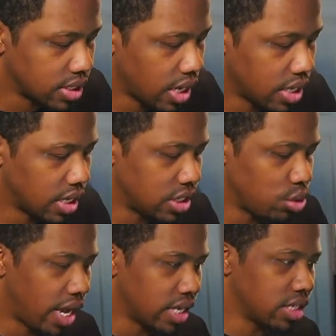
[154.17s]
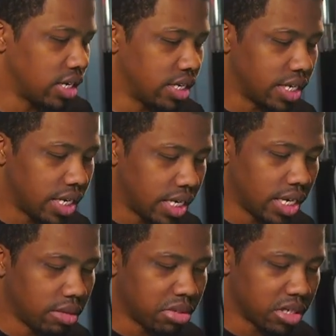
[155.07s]
saying that you actually need
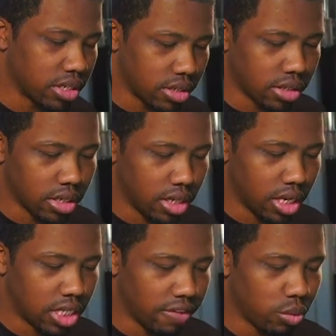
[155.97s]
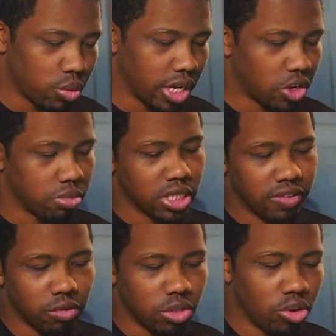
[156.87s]
it, but it definitely will help. Because if
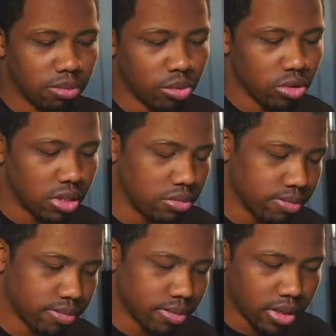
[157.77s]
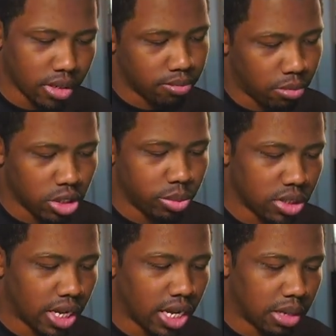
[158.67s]
you're doing it more than multiple
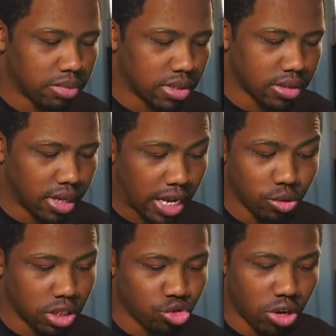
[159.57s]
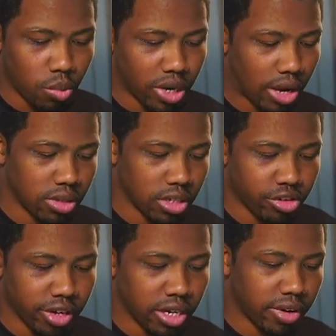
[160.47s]
times, I used to draw them without the
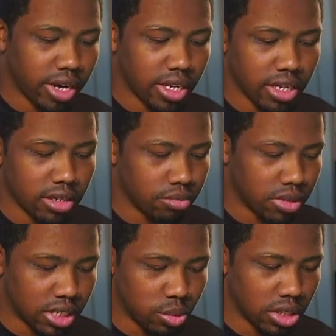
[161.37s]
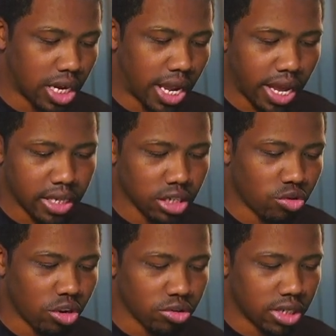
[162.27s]
grid right there, just with the lines
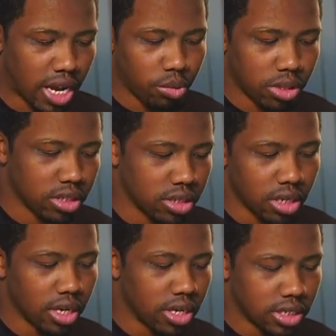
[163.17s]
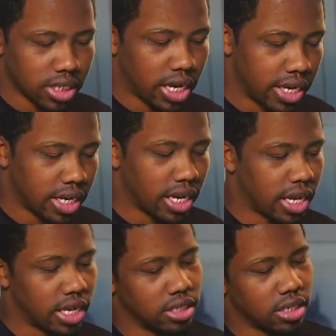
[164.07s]
across, not with the slanted
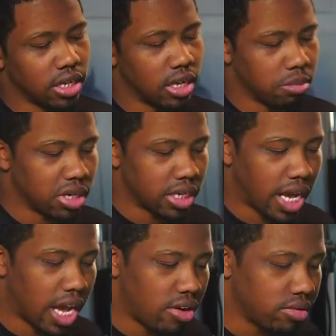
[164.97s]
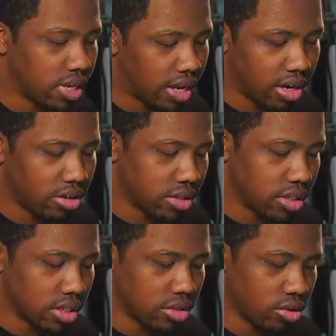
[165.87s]
lines. But now I learned
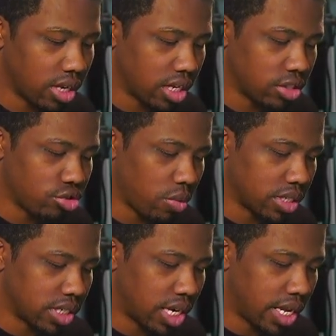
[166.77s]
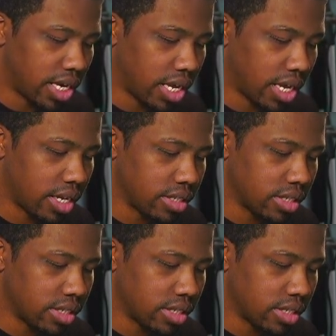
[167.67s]
to, okay, let's draw with the slanted lines.